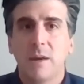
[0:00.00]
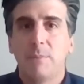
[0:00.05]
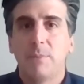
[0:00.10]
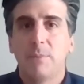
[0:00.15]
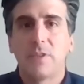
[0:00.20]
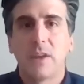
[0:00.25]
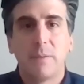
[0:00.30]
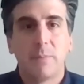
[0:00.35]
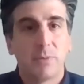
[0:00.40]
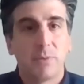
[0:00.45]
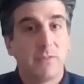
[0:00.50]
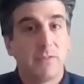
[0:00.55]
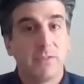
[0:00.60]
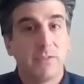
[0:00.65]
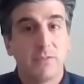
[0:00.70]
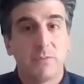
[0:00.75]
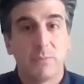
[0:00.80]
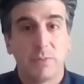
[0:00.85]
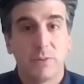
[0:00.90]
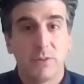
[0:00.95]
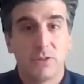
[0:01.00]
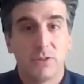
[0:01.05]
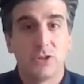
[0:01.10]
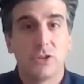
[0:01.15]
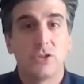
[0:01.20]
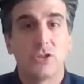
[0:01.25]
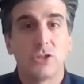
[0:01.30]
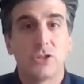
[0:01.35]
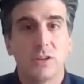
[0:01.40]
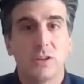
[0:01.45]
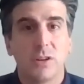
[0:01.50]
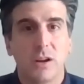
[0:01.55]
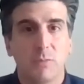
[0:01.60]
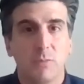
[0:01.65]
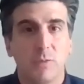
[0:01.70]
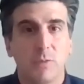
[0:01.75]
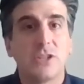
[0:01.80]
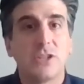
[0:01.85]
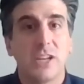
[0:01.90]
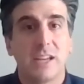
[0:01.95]
but then produce
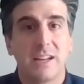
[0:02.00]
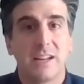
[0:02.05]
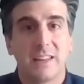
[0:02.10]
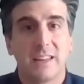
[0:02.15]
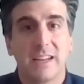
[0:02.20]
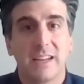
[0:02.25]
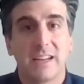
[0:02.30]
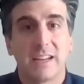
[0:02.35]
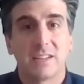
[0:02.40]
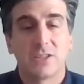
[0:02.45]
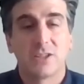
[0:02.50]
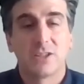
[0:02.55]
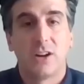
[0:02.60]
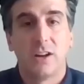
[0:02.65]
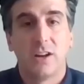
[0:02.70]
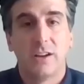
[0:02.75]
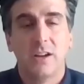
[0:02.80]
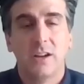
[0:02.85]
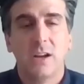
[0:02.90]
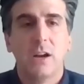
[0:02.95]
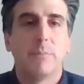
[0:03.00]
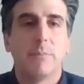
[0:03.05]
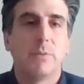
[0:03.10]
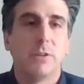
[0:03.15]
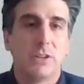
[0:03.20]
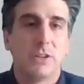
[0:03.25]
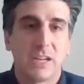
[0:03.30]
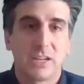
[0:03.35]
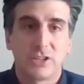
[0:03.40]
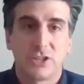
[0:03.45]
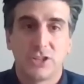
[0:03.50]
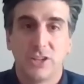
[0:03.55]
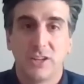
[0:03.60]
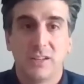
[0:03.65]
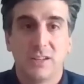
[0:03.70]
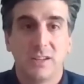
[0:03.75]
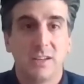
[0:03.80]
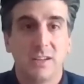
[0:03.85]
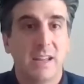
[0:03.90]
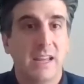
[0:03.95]
rich analytics on
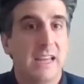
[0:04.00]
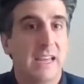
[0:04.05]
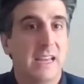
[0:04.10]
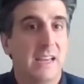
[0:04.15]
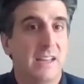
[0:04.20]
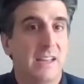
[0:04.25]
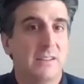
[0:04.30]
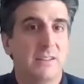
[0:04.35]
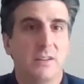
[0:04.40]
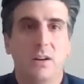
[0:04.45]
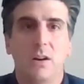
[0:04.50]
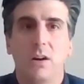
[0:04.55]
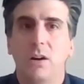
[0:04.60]
prediction and